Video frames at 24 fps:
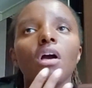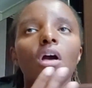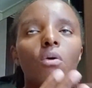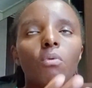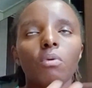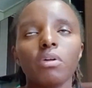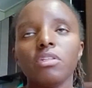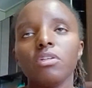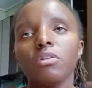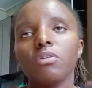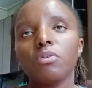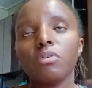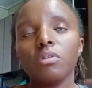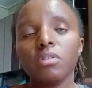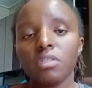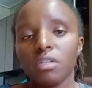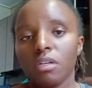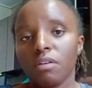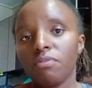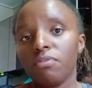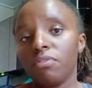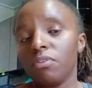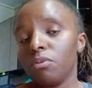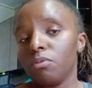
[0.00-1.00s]
Well, you could
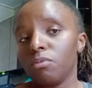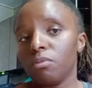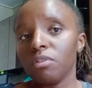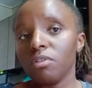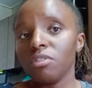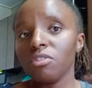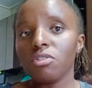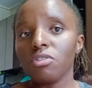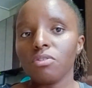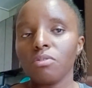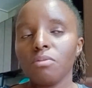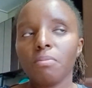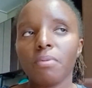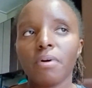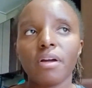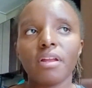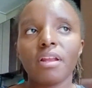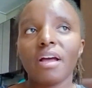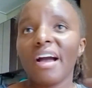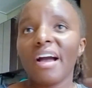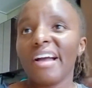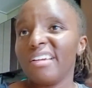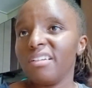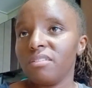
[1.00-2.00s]
if you want to, but
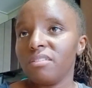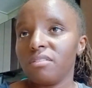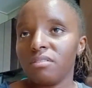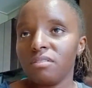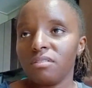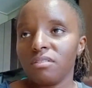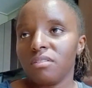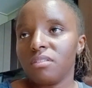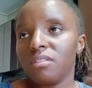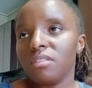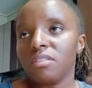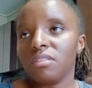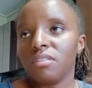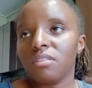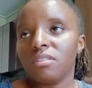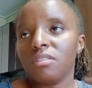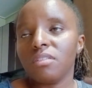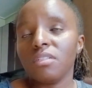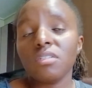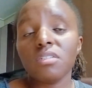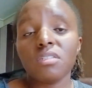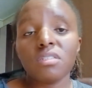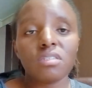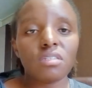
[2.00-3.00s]
I
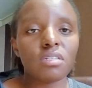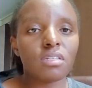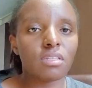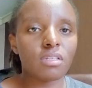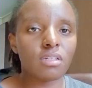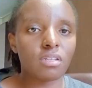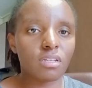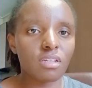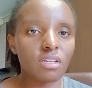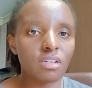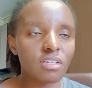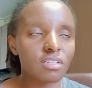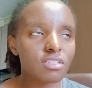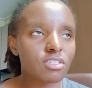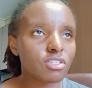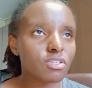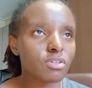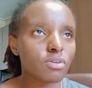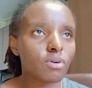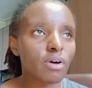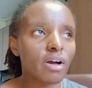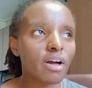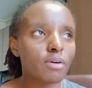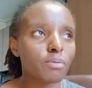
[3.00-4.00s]
didn't see the need.
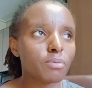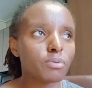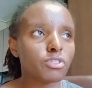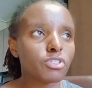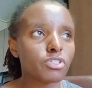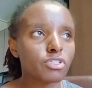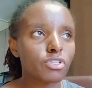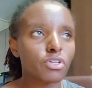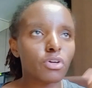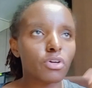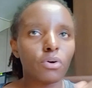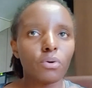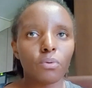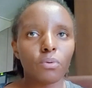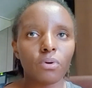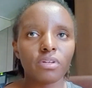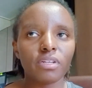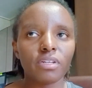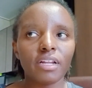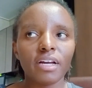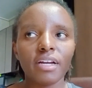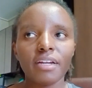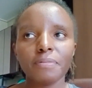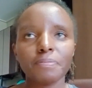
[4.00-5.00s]
So I would just go
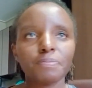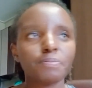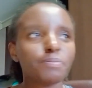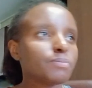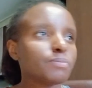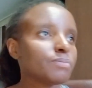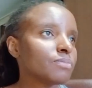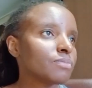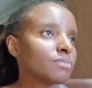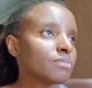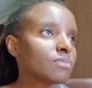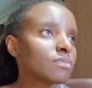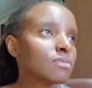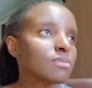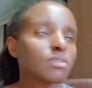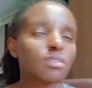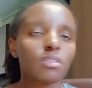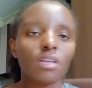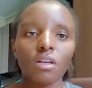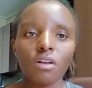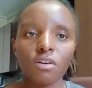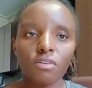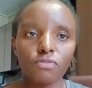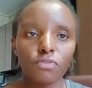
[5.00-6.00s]
online
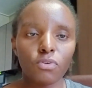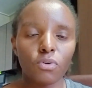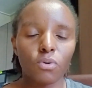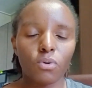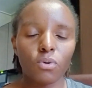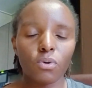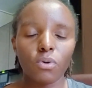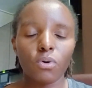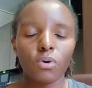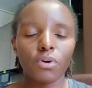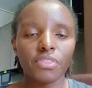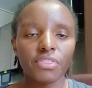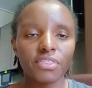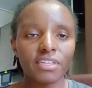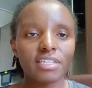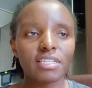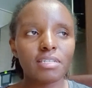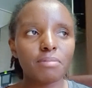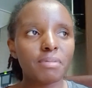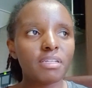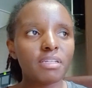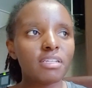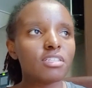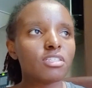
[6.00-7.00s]
for
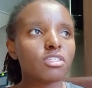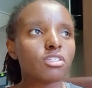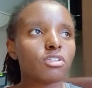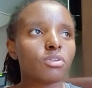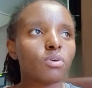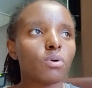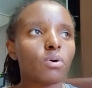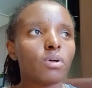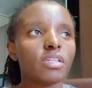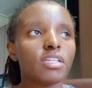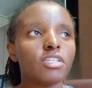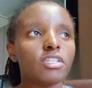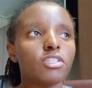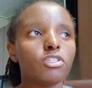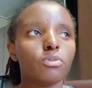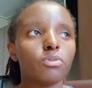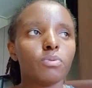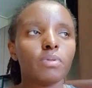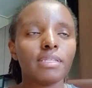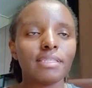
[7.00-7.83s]
30 minutes, and all I do is